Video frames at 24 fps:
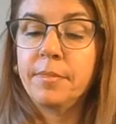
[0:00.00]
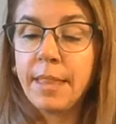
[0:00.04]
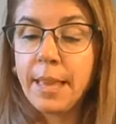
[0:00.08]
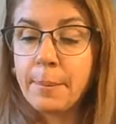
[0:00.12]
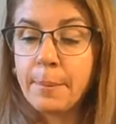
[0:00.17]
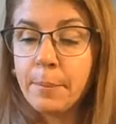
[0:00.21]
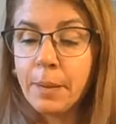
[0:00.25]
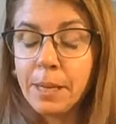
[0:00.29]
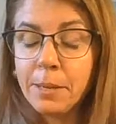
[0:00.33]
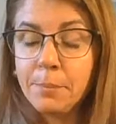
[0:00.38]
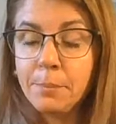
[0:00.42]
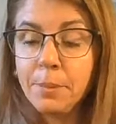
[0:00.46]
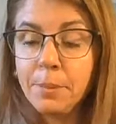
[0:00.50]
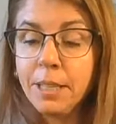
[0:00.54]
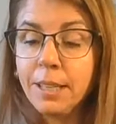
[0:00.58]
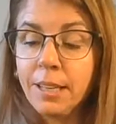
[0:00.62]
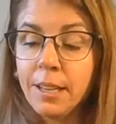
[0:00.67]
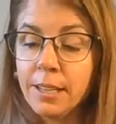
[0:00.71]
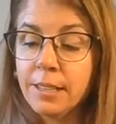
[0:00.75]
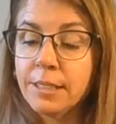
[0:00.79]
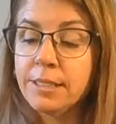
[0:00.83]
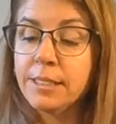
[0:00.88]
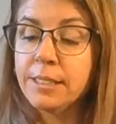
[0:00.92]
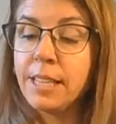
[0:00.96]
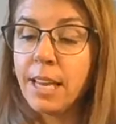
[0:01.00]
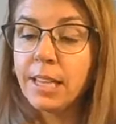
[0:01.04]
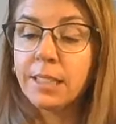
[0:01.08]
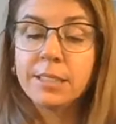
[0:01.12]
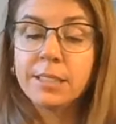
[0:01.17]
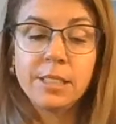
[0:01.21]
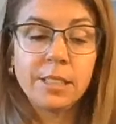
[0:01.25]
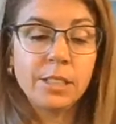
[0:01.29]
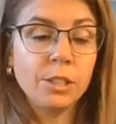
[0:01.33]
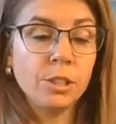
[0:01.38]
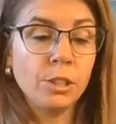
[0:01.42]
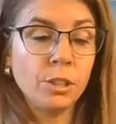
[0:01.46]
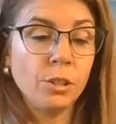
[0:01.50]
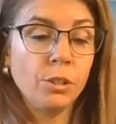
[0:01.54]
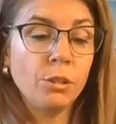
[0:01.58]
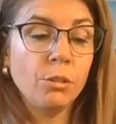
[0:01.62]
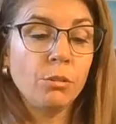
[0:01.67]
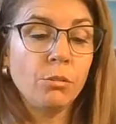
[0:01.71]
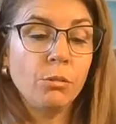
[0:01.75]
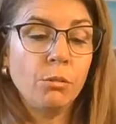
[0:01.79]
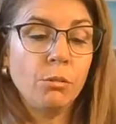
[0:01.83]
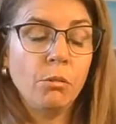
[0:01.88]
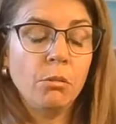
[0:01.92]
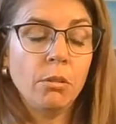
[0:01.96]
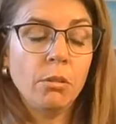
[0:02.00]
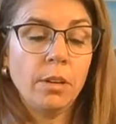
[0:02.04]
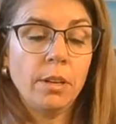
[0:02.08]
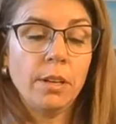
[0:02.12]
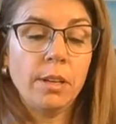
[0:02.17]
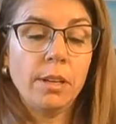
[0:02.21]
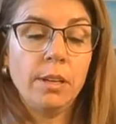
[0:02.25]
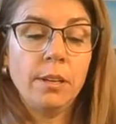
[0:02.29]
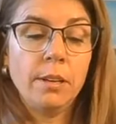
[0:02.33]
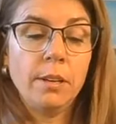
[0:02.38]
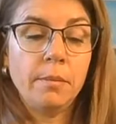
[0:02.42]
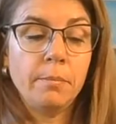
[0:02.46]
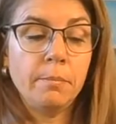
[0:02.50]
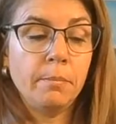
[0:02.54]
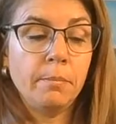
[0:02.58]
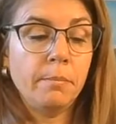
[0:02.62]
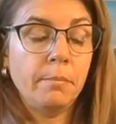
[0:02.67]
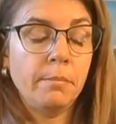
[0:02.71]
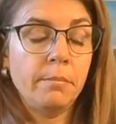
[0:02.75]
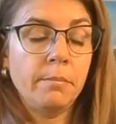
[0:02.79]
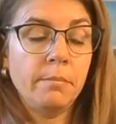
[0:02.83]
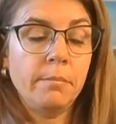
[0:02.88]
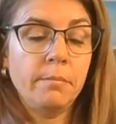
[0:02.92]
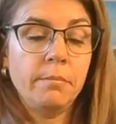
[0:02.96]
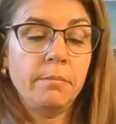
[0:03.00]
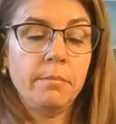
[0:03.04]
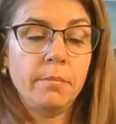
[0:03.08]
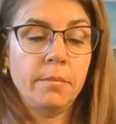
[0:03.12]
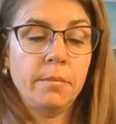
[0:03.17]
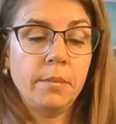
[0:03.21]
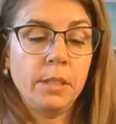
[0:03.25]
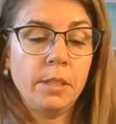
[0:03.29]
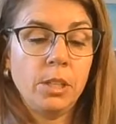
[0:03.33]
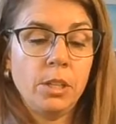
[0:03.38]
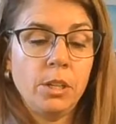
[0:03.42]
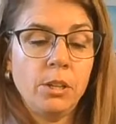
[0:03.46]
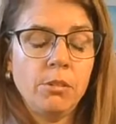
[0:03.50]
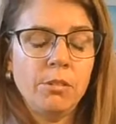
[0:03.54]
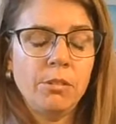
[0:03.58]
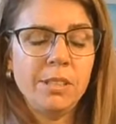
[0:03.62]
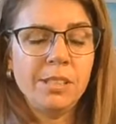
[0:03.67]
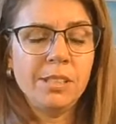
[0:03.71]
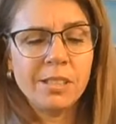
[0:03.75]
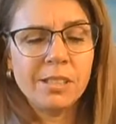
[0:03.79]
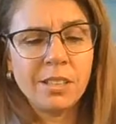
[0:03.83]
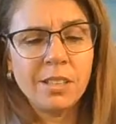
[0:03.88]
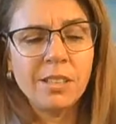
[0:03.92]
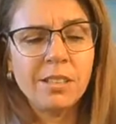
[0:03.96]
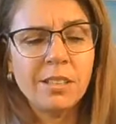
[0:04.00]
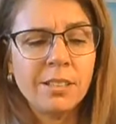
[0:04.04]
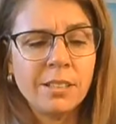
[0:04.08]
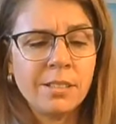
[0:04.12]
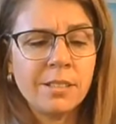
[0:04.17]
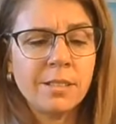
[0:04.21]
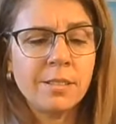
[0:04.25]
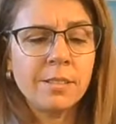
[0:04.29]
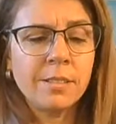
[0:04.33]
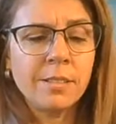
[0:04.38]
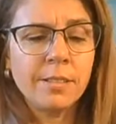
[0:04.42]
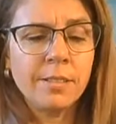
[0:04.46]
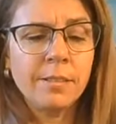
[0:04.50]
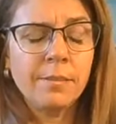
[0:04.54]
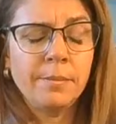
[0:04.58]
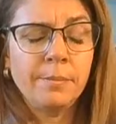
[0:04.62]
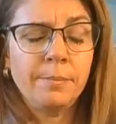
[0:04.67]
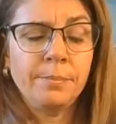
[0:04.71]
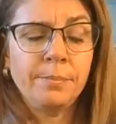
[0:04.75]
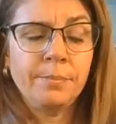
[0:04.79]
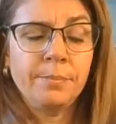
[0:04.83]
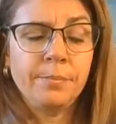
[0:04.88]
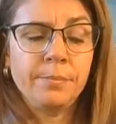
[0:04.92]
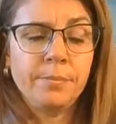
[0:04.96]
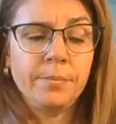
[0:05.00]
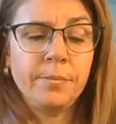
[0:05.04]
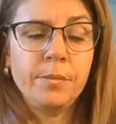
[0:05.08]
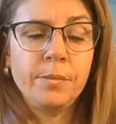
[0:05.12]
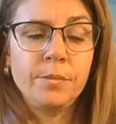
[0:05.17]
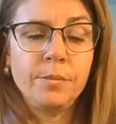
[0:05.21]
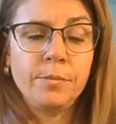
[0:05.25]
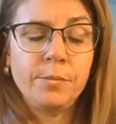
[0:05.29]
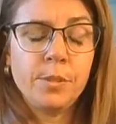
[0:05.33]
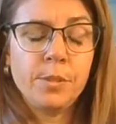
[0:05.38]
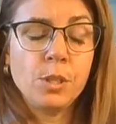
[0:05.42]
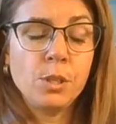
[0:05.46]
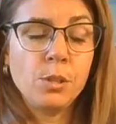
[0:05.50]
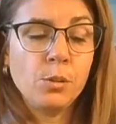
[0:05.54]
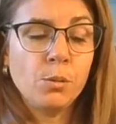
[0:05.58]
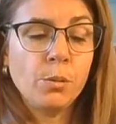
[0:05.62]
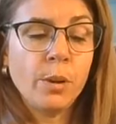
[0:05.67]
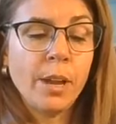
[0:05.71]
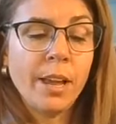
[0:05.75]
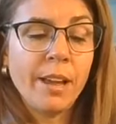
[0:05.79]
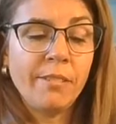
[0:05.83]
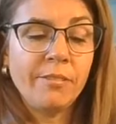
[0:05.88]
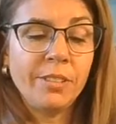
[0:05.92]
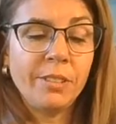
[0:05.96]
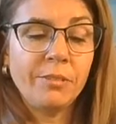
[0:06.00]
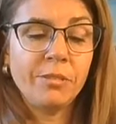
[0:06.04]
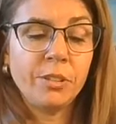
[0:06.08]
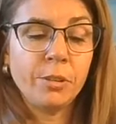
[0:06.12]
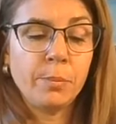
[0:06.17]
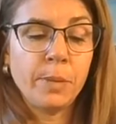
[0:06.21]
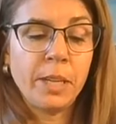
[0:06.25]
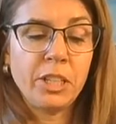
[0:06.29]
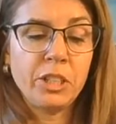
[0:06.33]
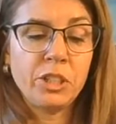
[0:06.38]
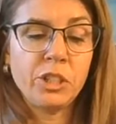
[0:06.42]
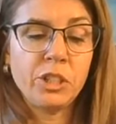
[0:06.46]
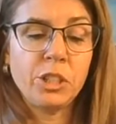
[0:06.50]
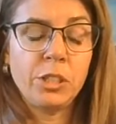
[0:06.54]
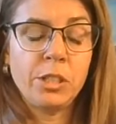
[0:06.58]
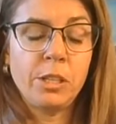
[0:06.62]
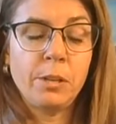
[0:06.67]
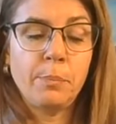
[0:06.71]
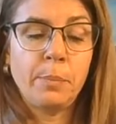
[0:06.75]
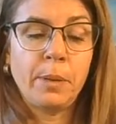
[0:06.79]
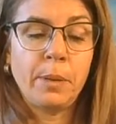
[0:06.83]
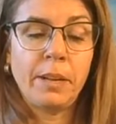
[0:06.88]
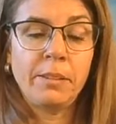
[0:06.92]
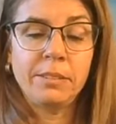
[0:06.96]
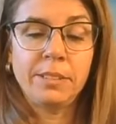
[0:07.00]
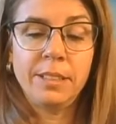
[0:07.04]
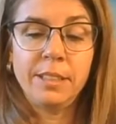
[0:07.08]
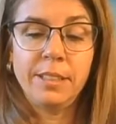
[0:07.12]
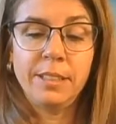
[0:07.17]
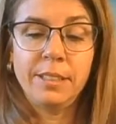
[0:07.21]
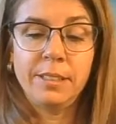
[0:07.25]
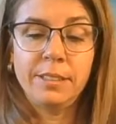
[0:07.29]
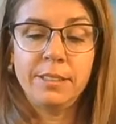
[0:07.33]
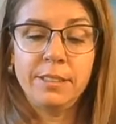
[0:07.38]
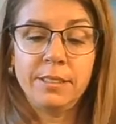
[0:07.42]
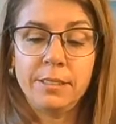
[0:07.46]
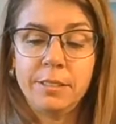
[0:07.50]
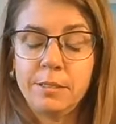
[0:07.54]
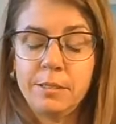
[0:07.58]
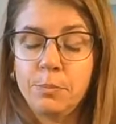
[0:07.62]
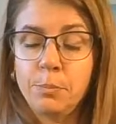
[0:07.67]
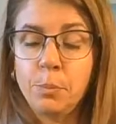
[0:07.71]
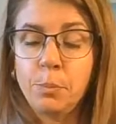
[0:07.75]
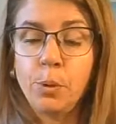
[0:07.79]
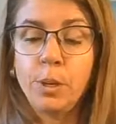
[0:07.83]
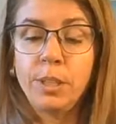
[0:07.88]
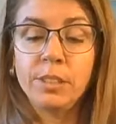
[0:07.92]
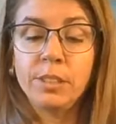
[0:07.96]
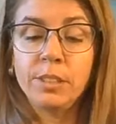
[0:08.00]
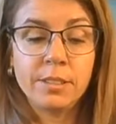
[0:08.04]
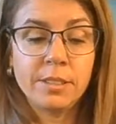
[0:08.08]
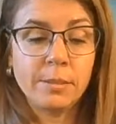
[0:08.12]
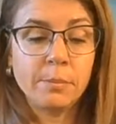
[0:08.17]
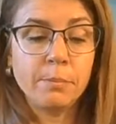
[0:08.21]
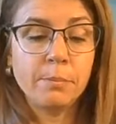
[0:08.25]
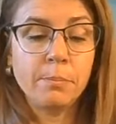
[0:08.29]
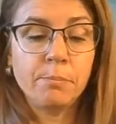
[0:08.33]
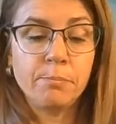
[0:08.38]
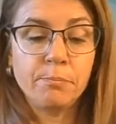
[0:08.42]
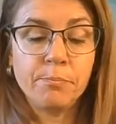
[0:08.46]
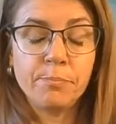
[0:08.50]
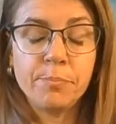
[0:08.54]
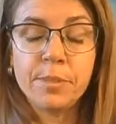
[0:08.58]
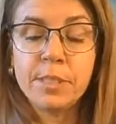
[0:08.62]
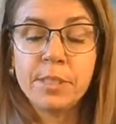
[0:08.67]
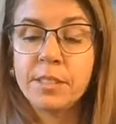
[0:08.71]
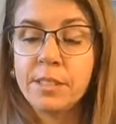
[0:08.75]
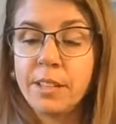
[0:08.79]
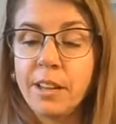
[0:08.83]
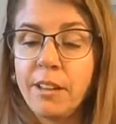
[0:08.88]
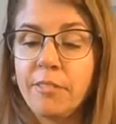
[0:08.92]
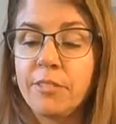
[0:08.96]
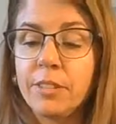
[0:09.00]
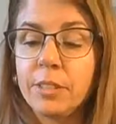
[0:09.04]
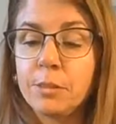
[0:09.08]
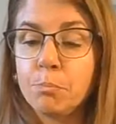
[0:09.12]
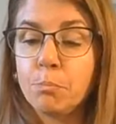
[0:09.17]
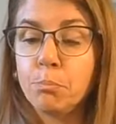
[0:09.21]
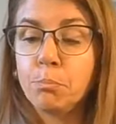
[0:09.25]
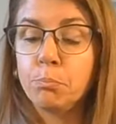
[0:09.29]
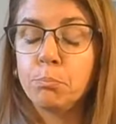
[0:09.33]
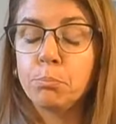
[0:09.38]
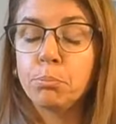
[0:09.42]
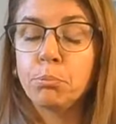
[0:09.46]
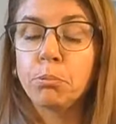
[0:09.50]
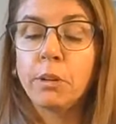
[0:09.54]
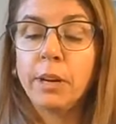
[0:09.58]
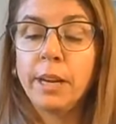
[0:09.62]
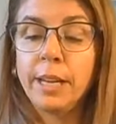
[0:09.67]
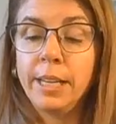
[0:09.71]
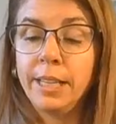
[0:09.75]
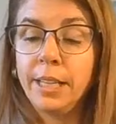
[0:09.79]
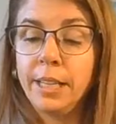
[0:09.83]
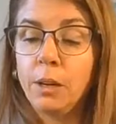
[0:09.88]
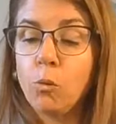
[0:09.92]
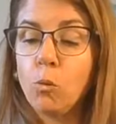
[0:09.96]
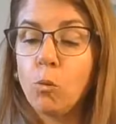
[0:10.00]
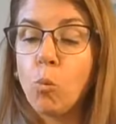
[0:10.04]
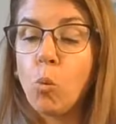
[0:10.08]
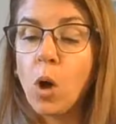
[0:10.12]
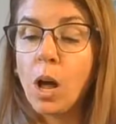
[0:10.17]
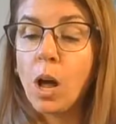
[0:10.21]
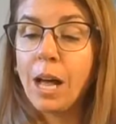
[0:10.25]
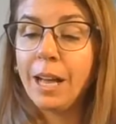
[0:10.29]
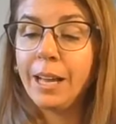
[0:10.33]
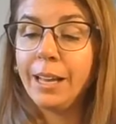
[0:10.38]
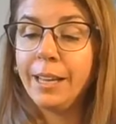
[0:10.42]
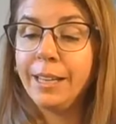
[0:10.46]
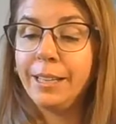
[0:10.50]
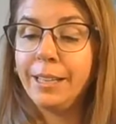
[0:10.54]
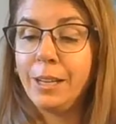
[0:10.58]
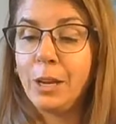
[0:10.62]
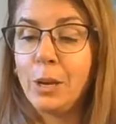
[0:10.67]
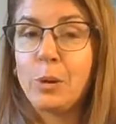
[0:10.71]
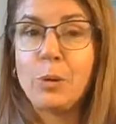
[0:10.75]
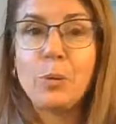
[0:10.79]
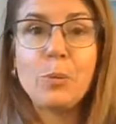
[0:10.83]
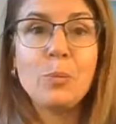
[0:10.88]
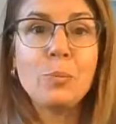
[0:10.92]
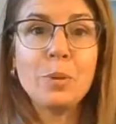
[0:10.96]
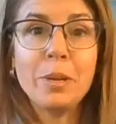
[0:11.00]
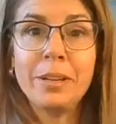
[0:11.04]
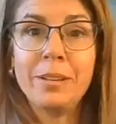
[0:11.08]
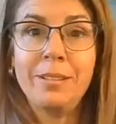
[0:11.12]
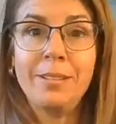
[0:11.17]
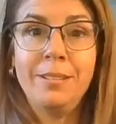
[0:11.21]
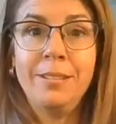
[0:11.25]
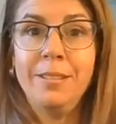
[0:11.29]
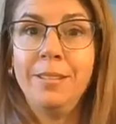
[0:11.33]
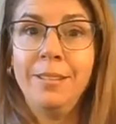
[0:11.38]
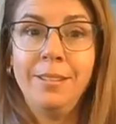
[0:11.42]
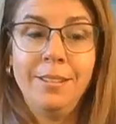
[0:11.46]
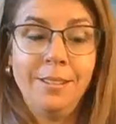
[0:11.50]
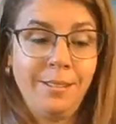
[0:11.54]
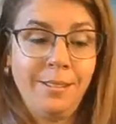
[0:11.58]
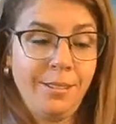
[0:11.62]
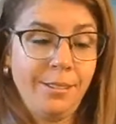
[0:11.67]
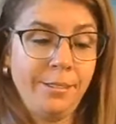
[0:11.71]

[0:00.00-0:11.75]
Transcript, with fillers: They might be contacting you. Um, you know, is this, do you have information about this? Boy, some stuff is breaking wide open.